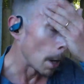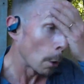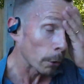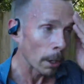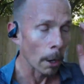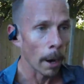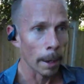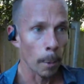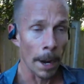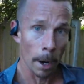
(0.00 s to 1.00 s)
Also, I
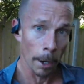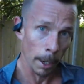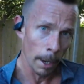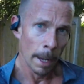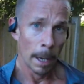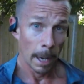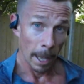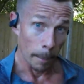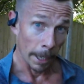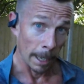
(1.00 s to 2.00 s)
went harder at
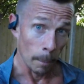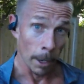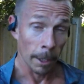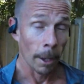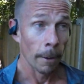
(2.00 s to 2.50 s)
the beginning with